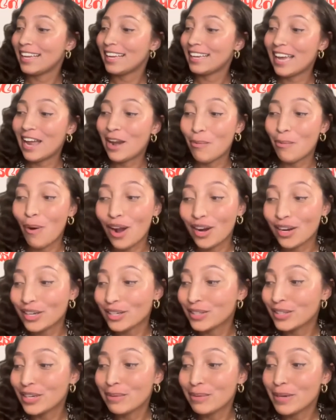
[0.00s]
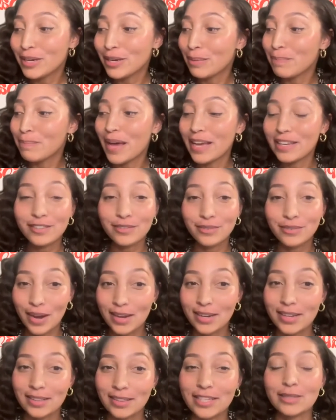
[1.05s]
Again, water is going to be your best
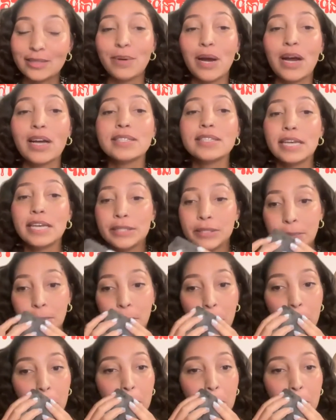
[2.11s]
friend in this process.